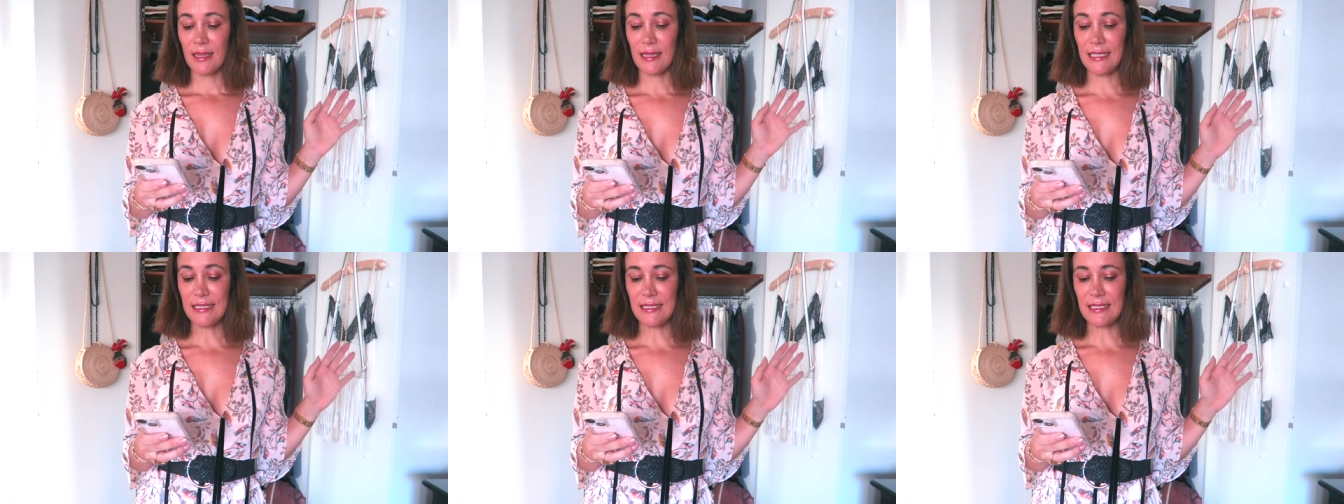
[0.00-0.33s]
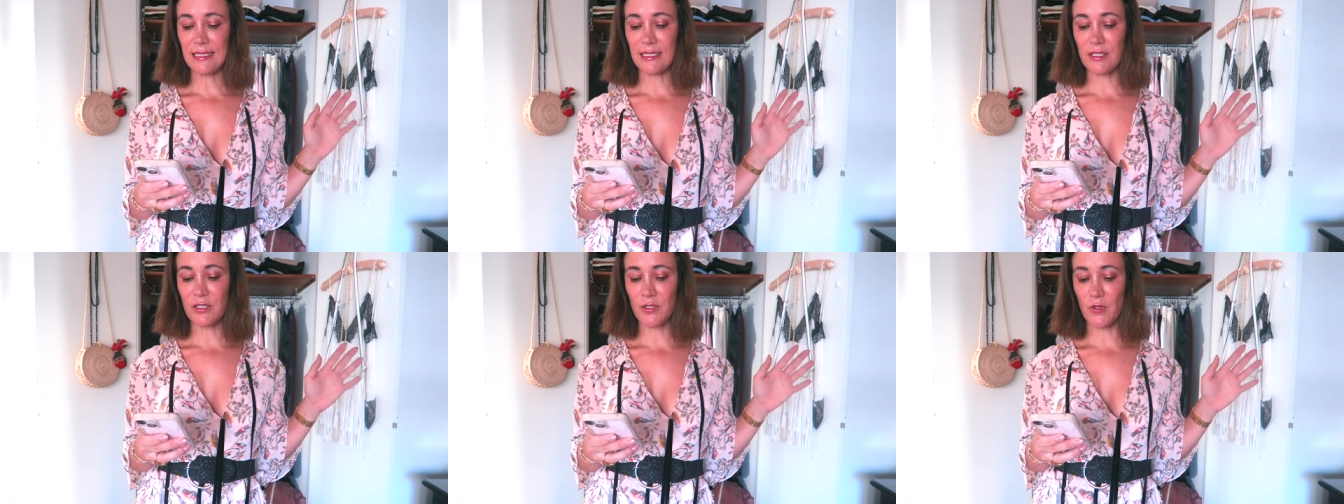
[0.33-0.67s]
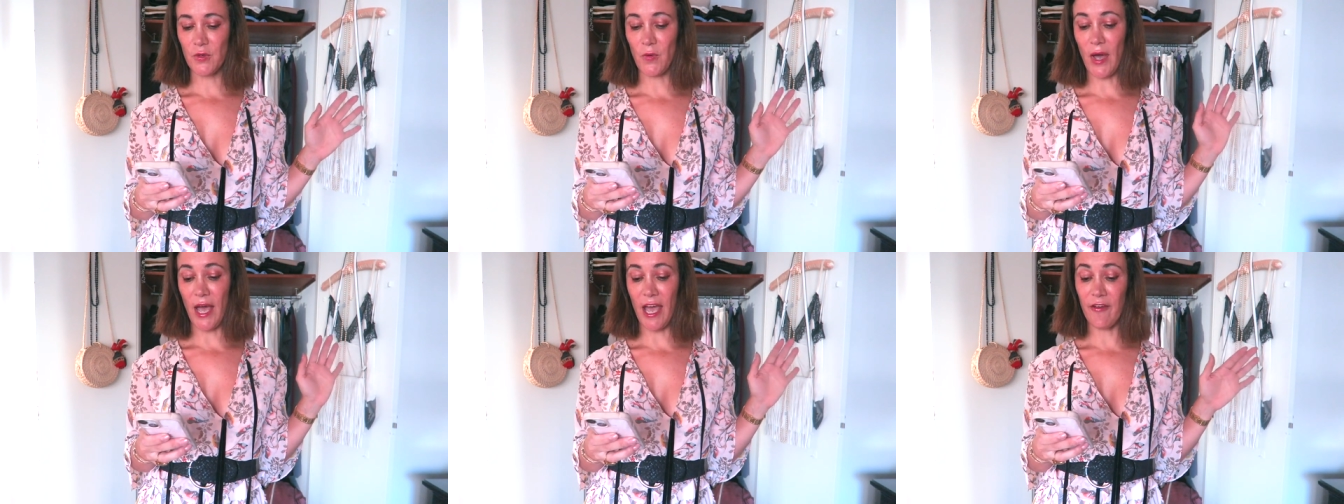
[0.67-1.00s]
this is the
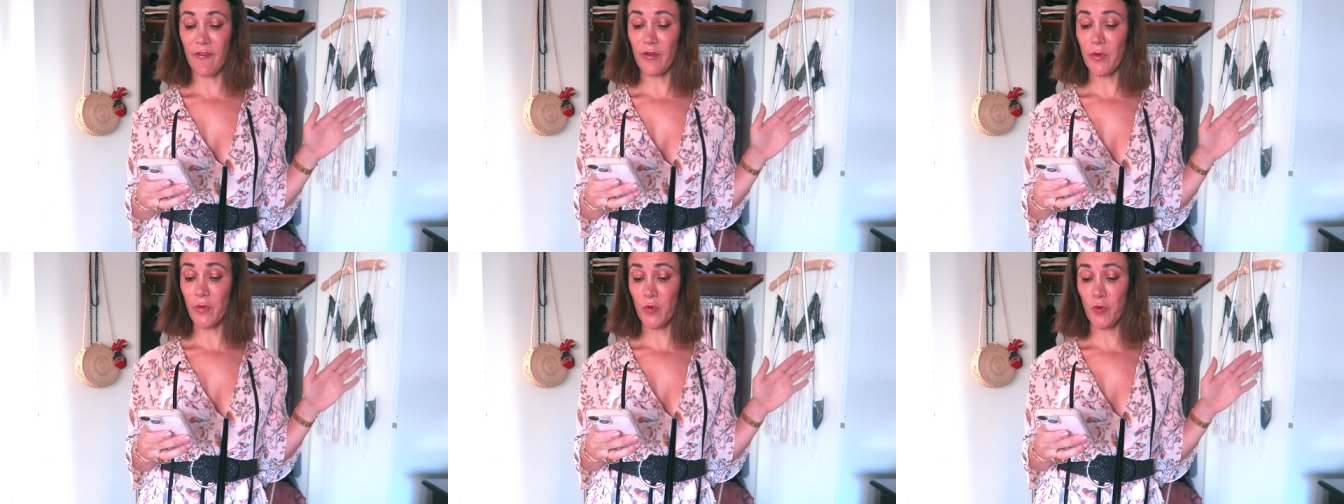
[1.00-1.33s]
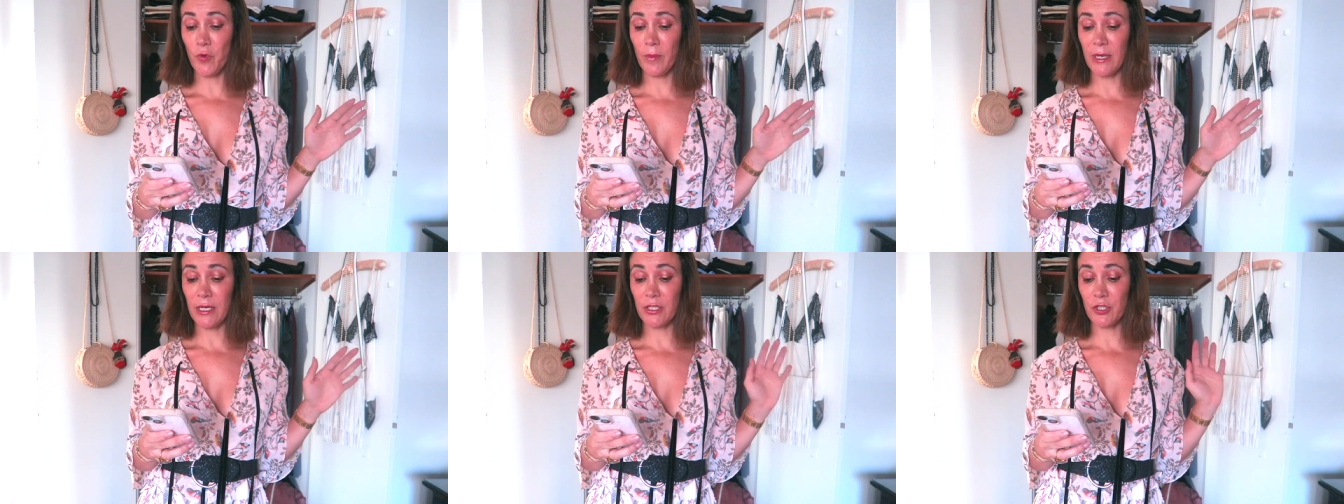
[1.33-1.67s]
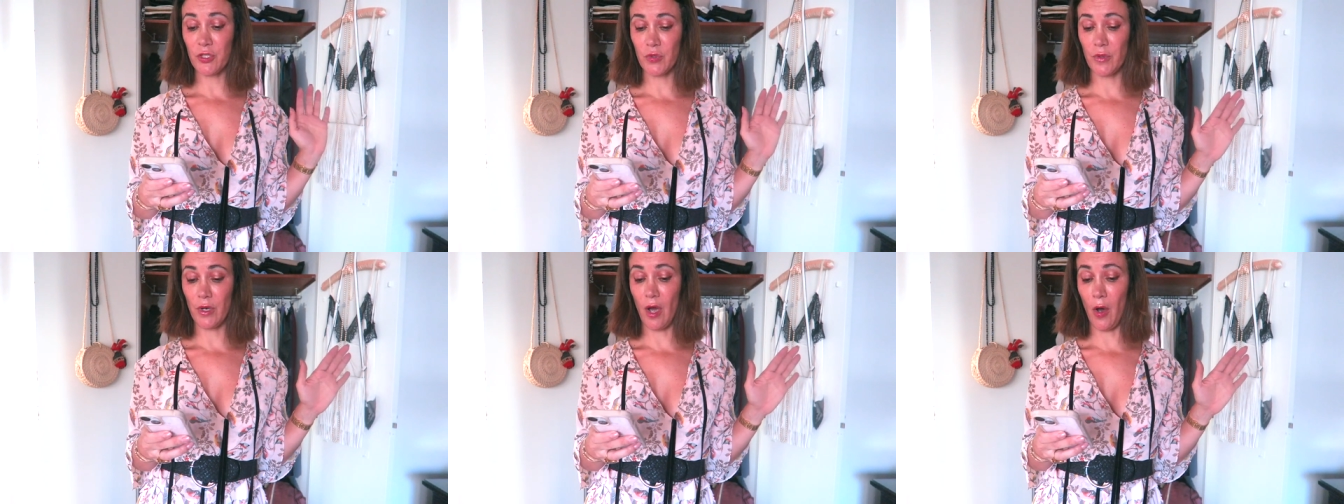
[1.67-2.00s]
shoe every woman
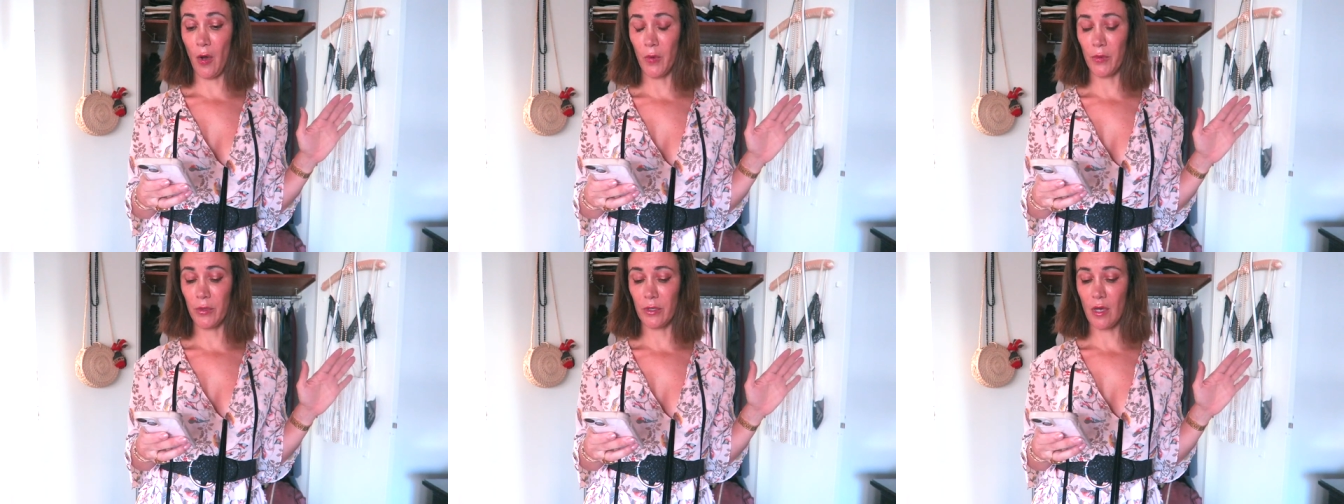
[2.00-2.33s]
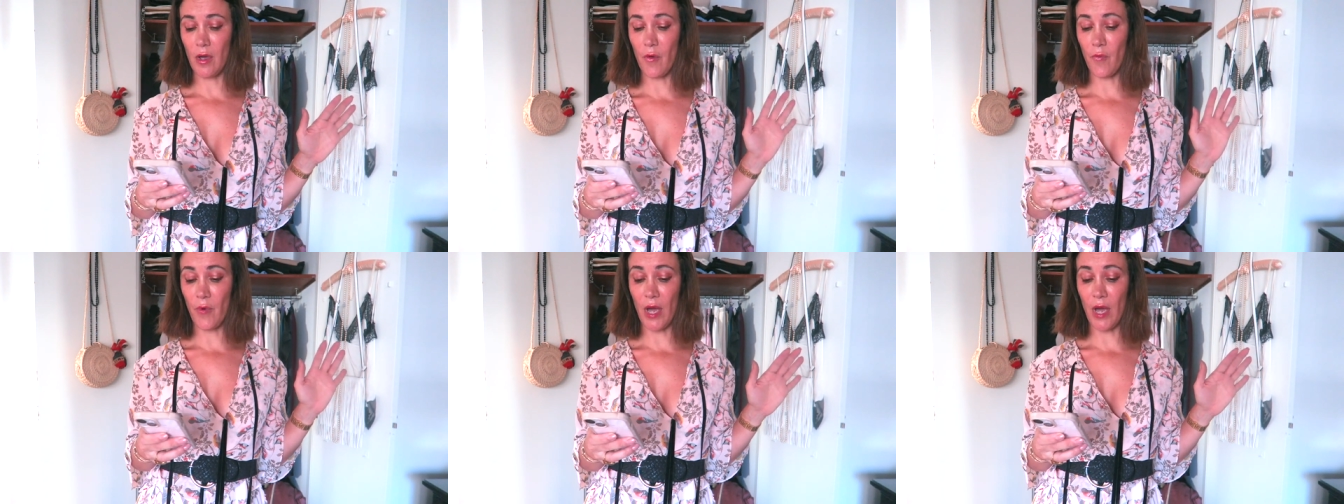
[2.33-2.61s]
should own,